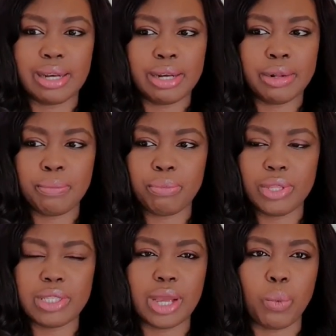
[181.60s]

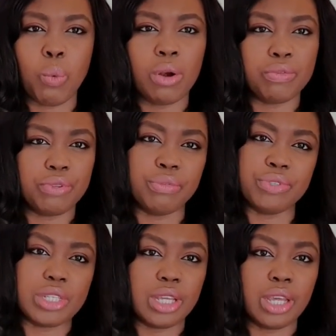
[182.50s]

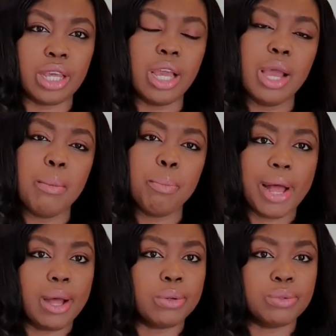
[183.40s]
£150
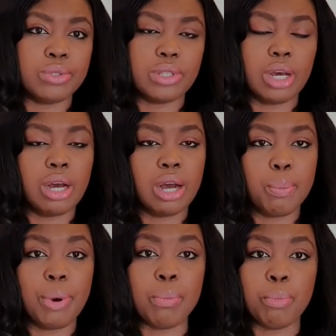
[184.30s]

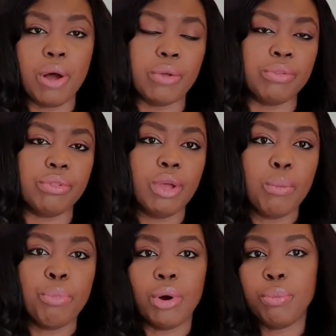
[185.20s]
per month.
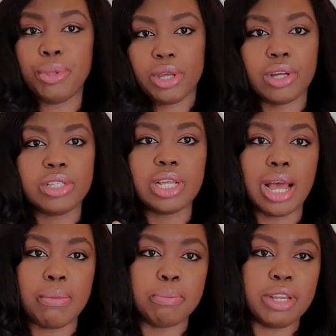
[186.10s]
But because
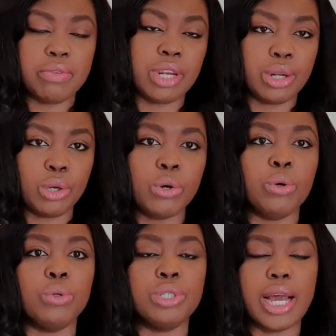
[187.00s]
I'm living
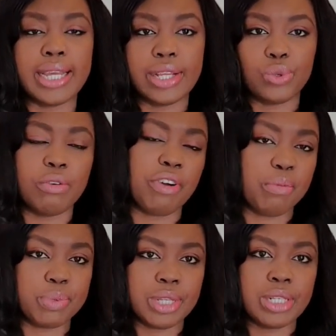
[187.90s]
alone, I get
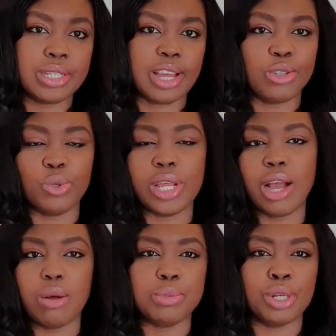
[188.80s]
25% discount. So that
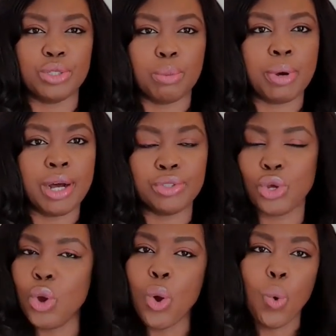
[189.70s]
comes down to about
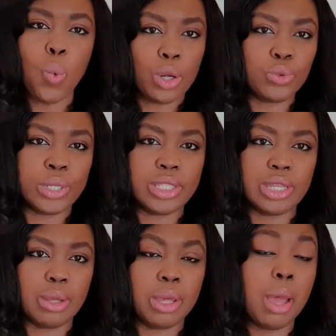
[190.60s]

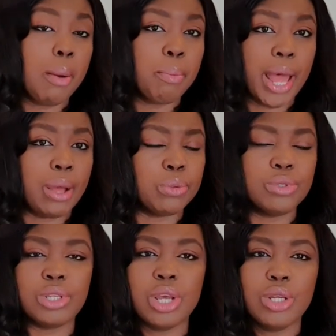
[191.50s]

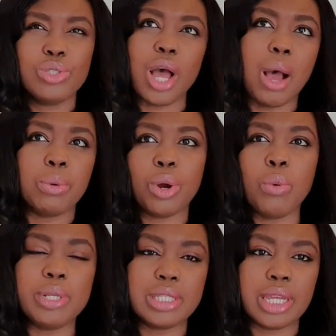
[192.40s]
£120. So I would
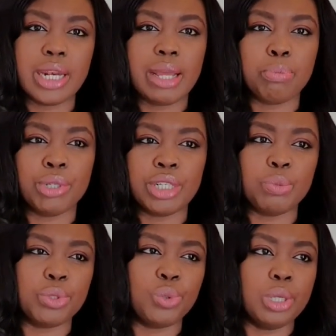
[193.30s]
always say like
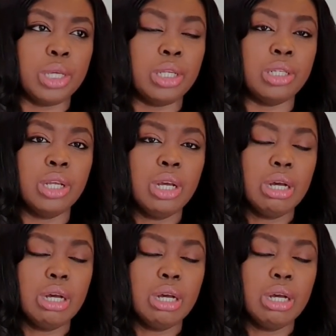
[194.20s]
budget between